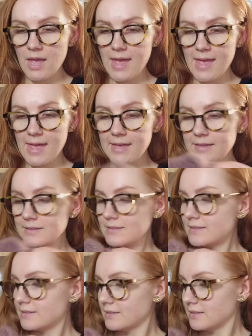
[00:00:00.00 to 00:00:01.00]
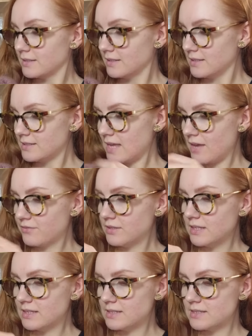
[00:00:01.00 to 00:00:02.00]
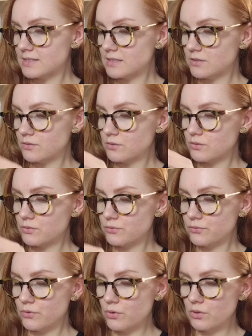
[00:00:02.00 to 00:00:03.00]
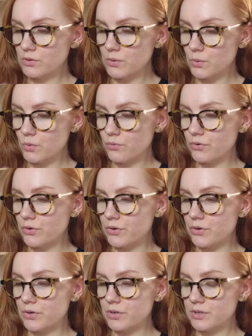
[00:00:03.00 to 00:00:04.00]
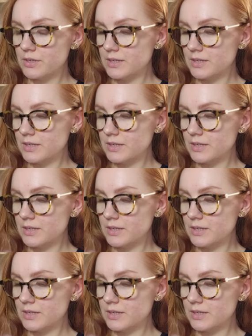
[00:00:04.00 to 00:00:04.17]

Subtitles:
And it have this fold over